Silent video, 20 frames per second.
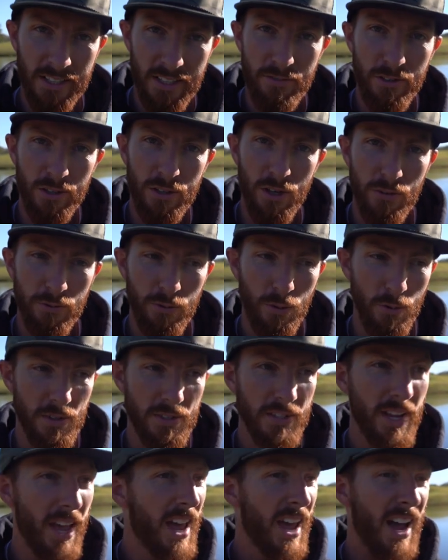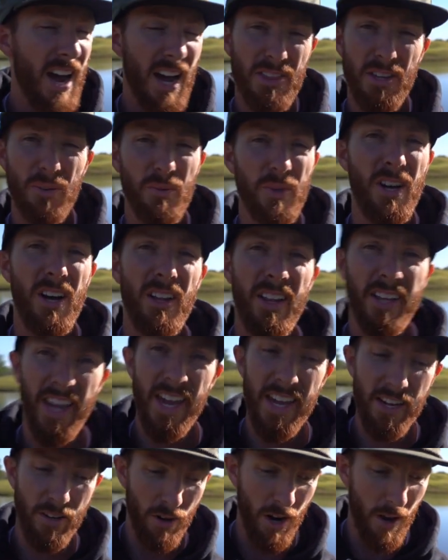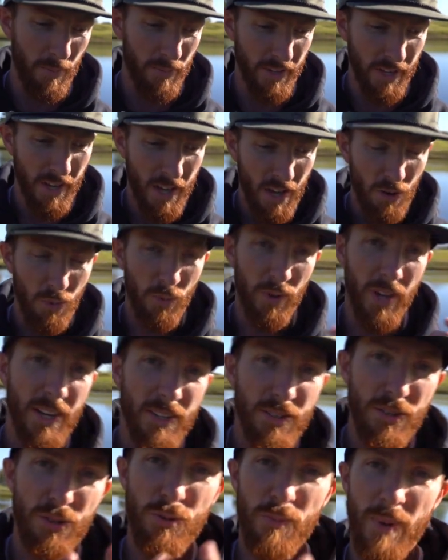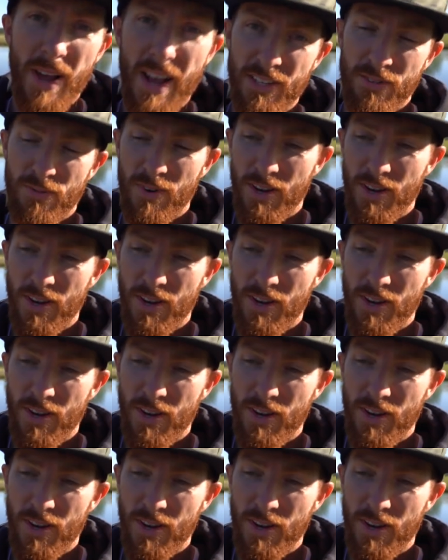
leave the golf course. I think we caught like eight crappie. We got two bass